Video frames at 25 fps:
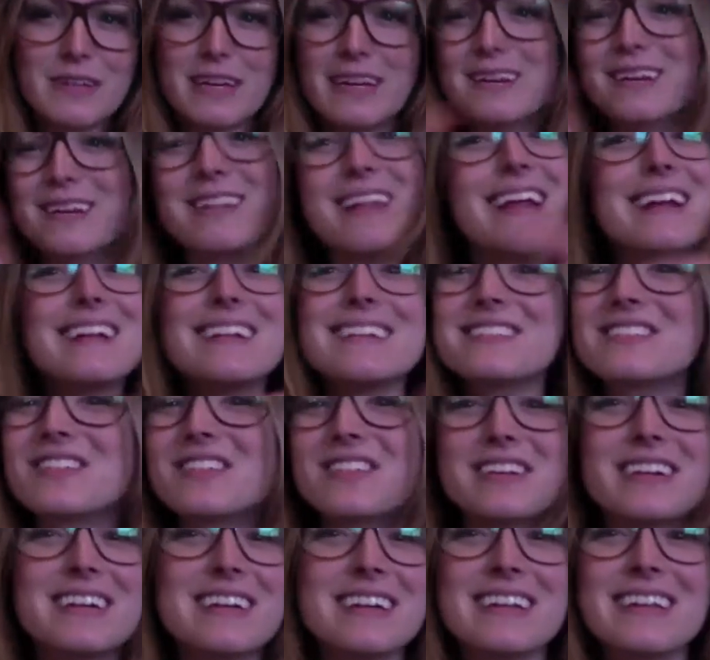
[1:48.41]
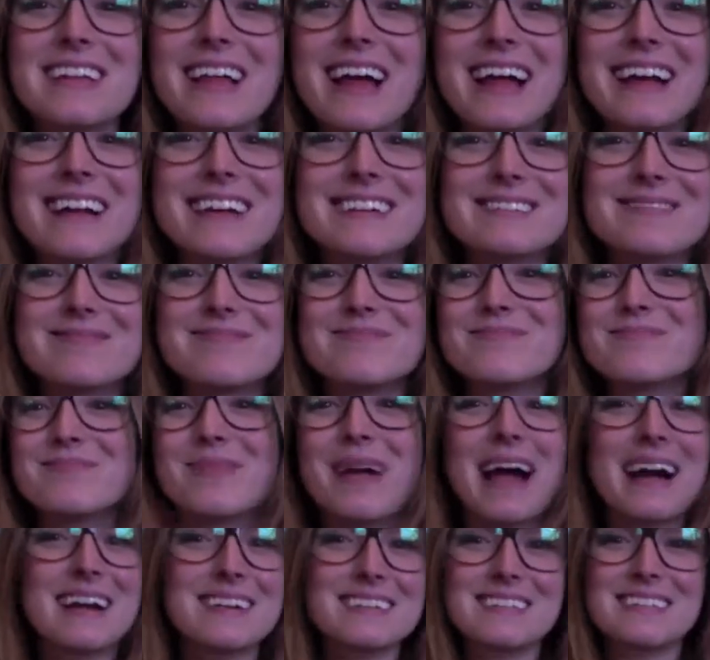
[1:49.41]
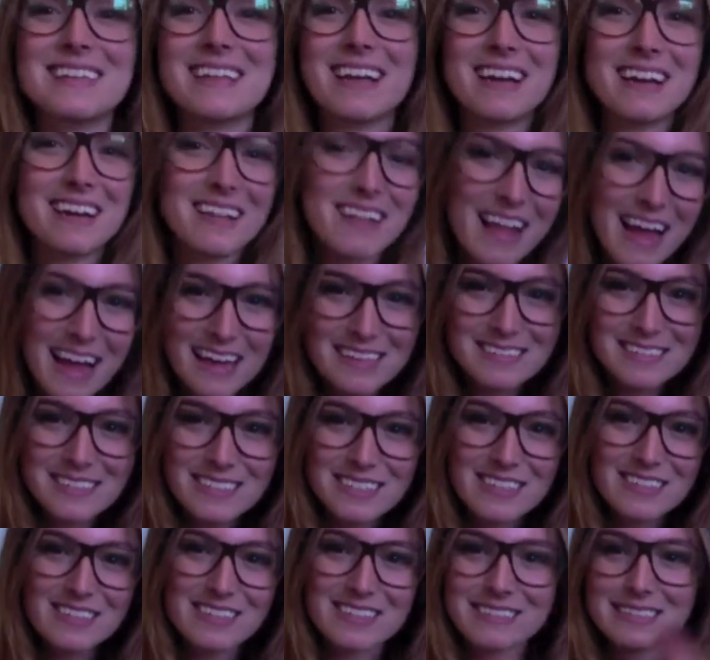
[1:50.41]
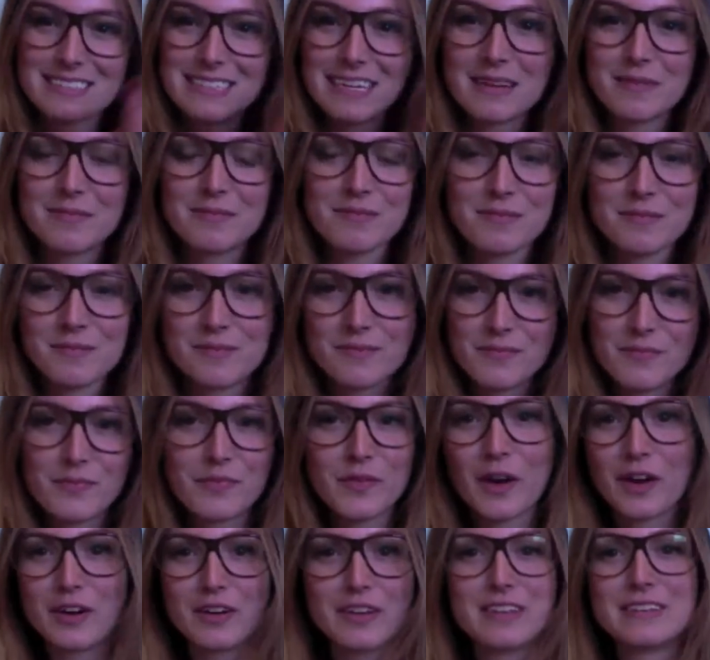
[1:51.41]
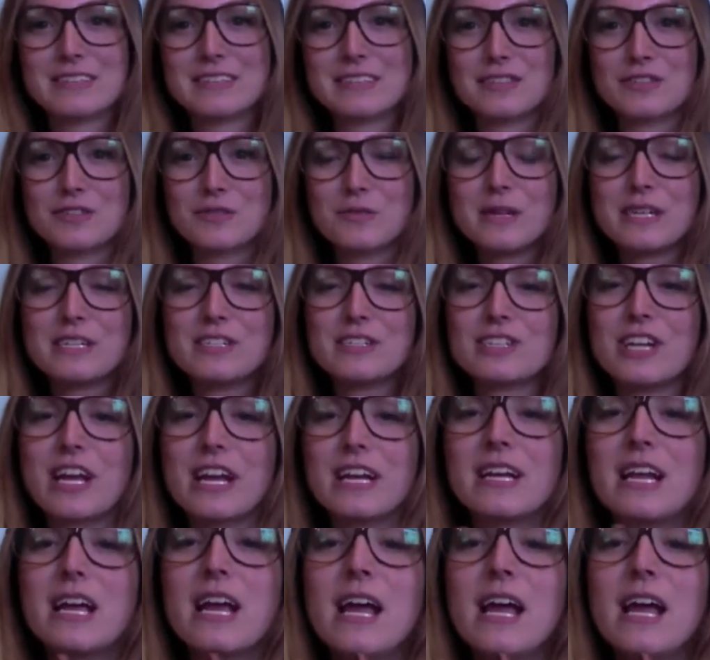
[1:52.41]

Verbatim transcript: And then it turned into, like, back to the end of last year, the same gnarly situation.